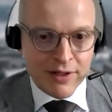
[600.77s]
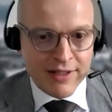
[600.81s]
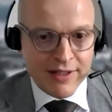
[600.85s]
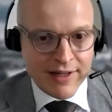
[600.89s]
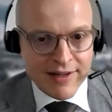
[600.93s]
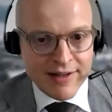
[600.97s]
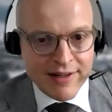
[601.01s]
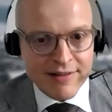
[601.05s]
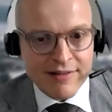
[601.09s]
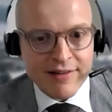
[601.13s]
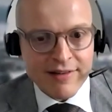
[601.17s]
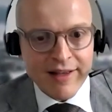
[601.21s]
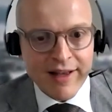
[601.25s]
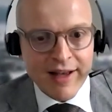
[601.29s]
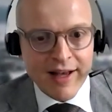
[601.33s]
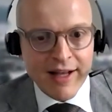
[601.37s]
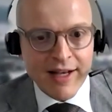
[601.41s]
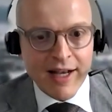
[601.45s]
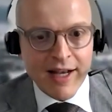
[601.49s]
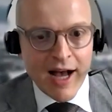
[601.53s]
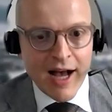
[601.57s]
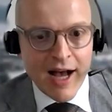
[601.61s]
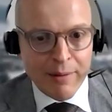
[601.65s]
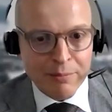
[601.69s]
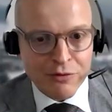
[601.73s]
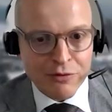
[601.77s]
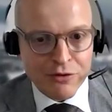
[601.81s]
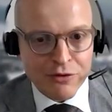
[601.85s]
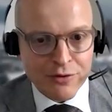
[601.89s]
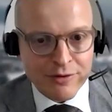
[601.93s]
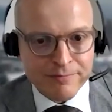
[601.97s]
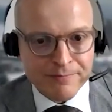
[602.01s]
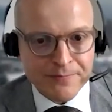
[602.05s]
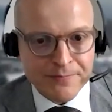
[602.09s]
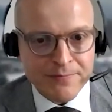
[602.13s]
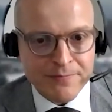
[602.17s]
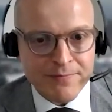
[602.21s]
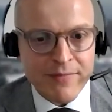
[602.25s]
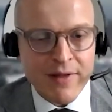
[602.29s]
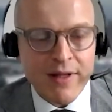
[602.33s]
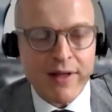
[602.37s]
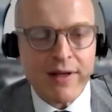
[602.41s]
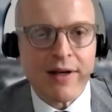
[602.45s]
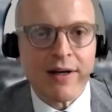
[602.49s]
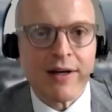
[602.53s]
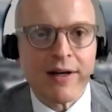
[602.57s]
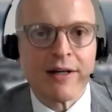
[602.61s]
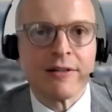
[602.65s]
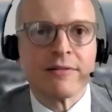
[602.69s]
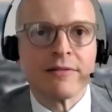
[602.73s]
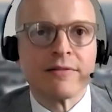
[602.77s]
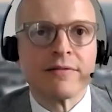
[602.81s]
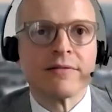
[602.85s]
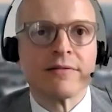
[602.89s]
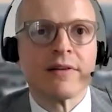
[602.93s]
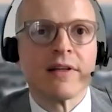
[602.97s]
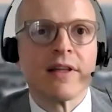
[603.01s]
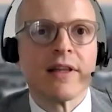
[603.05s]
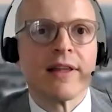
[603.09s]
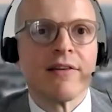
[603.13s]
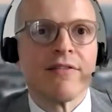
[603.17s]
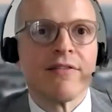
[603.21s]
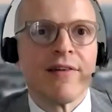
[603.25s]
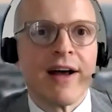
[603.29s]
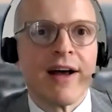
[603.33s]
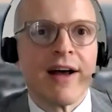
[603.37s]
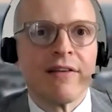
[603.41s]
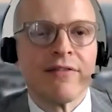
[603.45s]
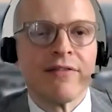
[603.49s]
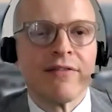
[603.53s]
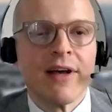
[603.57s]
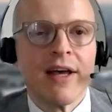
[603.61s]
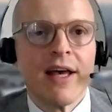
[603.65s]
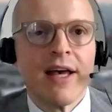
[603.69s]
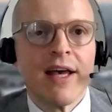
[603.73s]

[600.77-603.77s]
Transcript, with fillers: There is an option, um, the valve.